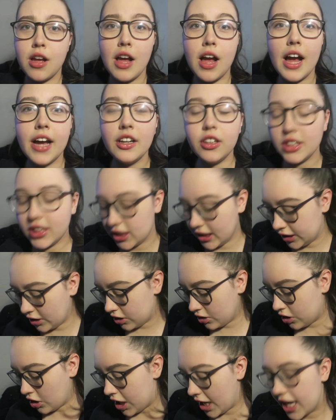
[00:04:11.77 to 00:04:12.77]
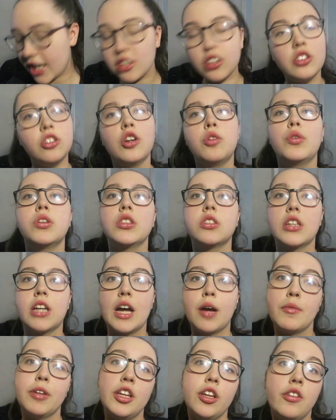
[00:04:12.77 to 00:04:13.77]
I honestly don't know I don't know what's going to
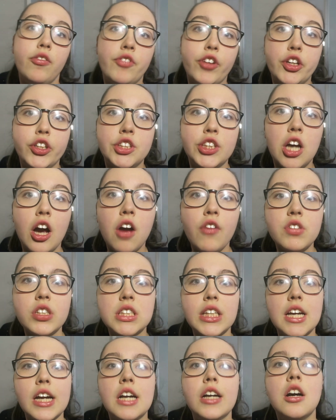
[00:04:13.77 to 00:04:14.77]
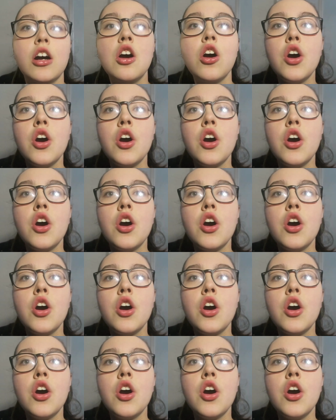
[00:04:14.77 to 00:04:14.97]
happen in the future obviously I